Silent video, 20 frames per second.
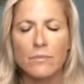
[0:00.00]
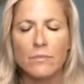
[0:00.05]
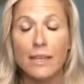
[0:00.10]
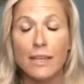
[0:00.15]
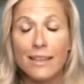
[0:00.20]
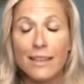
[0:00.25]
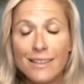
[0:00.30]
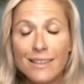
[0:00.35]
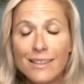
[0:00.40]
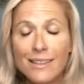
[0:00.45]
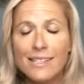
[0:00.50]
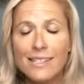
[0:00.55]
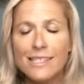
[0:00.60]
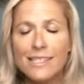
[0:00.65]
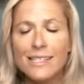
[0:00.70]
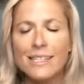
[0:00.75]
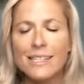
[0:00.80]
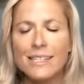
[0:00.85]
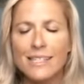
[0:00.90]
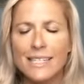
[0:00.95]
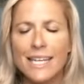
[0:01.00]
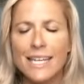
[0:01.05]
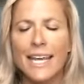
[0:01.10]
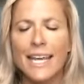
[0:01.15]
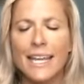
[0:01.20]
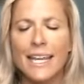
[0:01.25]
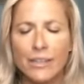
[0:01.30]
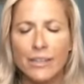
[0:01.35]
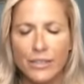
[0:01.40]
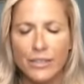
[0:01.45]
in this
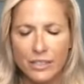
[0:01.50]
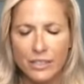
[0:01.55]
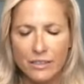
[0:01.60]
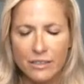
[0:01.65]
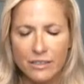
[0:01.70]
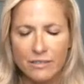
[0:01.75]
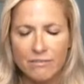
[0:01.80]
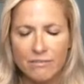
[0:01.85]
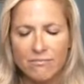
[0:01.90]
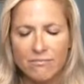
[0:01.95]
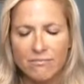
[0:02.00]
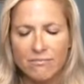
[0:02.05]
container,